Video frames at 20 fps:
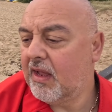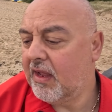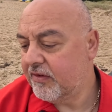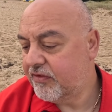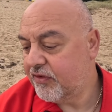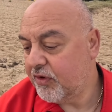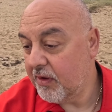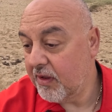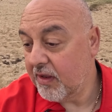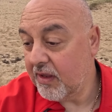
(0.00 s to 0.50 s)

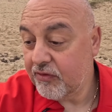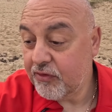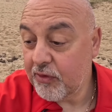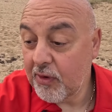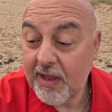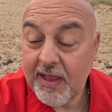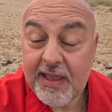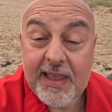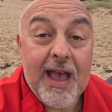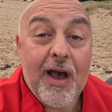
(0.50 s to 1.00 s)
so I
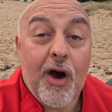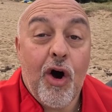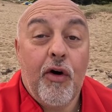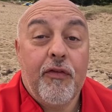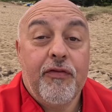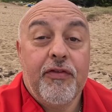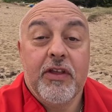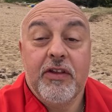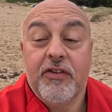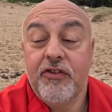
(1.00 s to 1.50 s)
can get
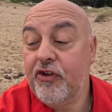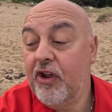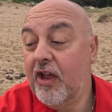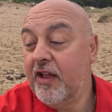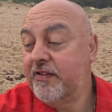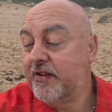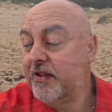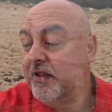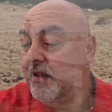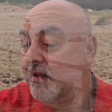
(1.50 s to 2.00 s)
off this
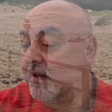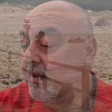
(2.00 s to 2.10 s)
jetty.